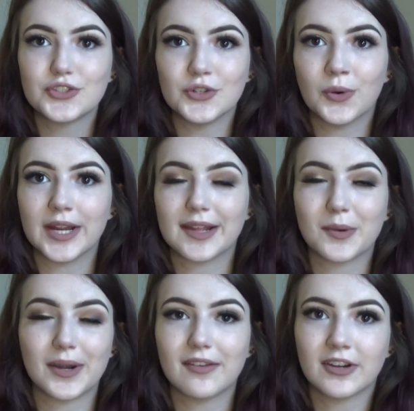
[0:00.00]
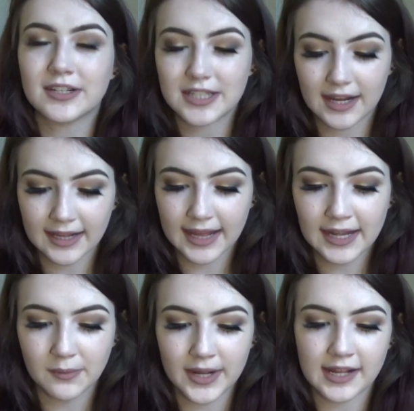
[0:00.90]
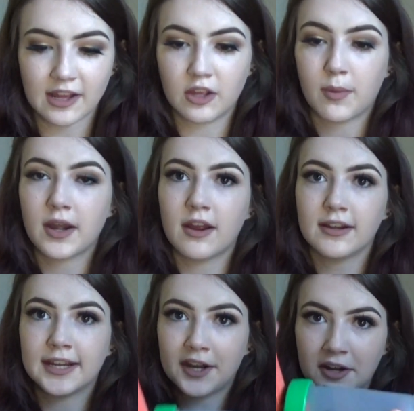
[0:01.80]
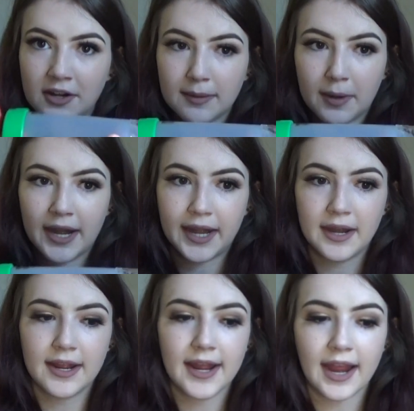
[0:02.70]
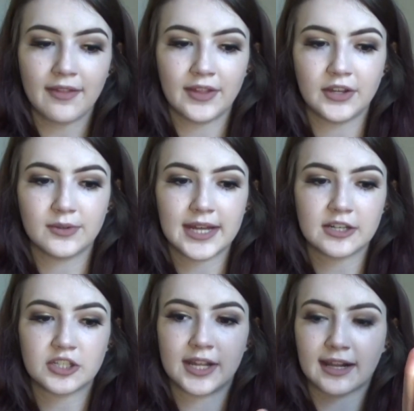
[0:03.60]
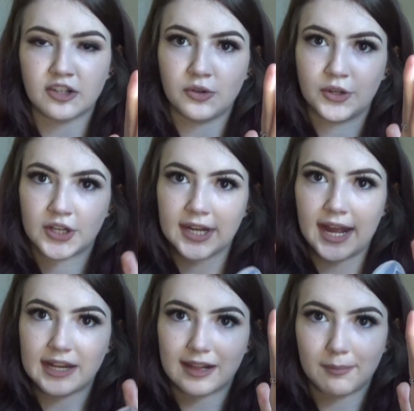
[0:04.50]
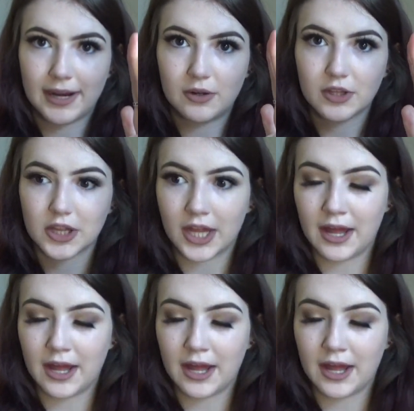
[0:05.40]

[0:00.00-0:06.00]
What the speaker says: noise or whatever it does. Anyway, so you put it on here, you spray, and then you attach this to your cat's mouth.